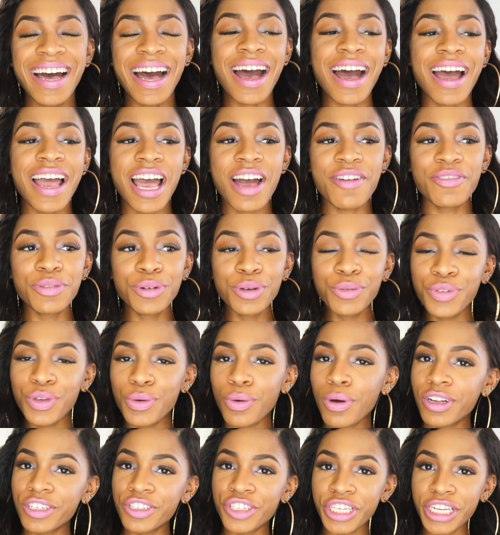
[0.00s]
I have a
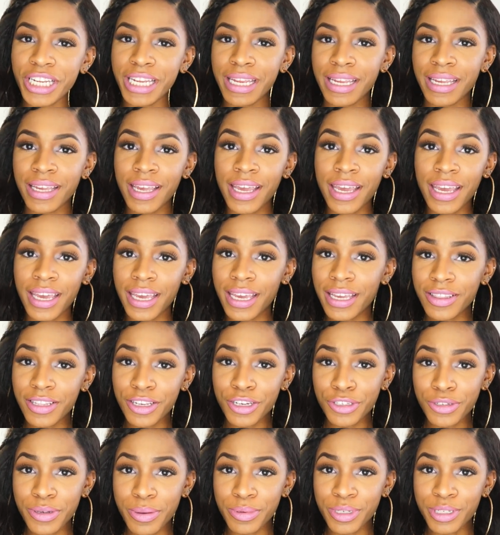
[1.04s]
review on Jenny in the
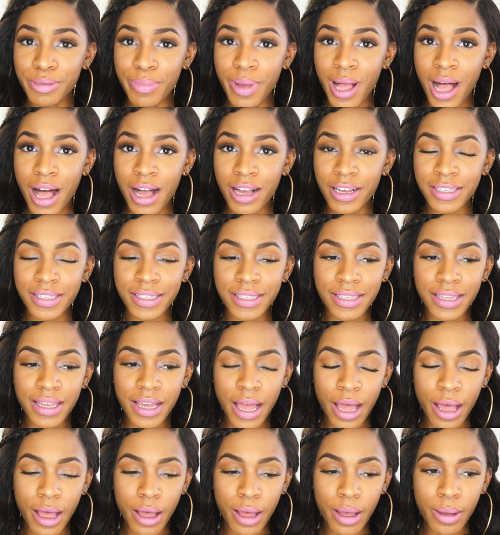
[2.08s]
description box.
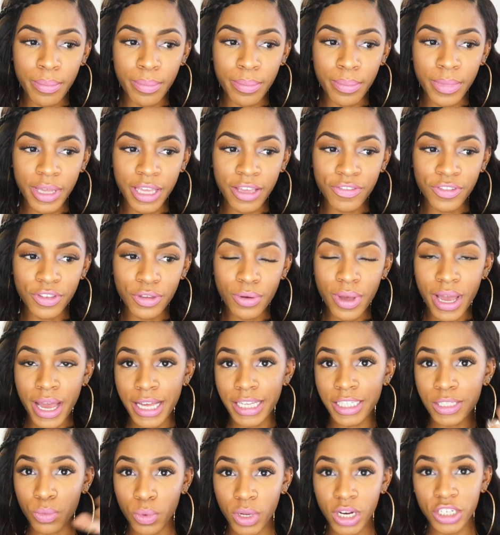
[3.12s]
Um, if you
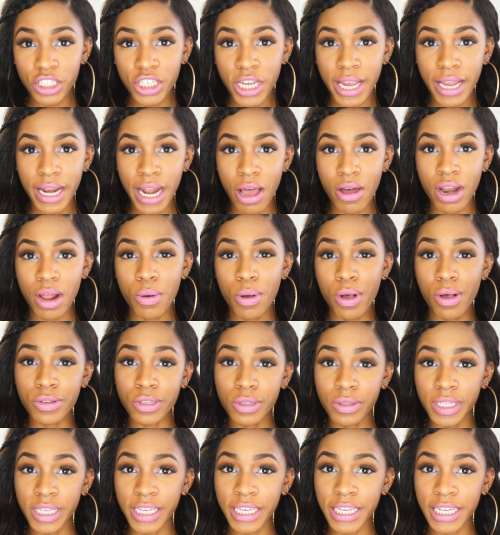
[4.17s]
guys want to check it out, I'll
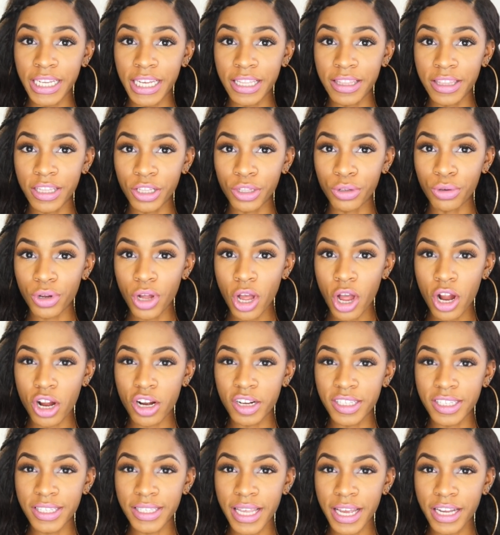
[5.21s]
also link it in the little
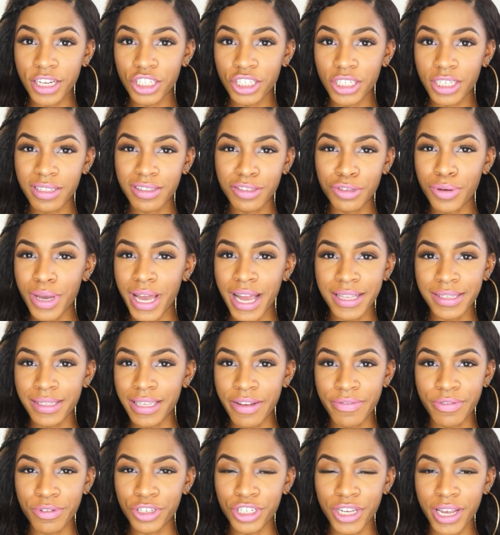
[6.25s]
card section. You guys
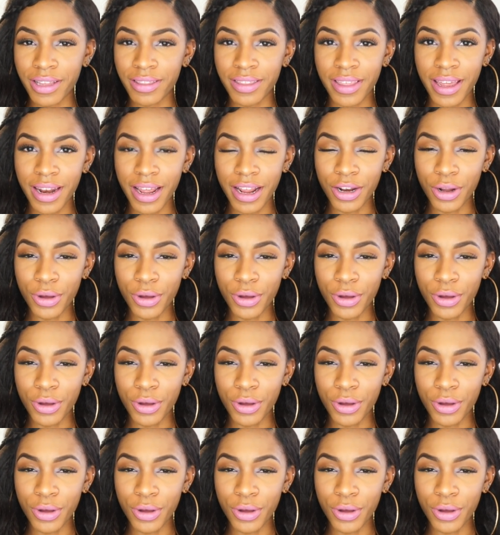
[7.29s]
never check that.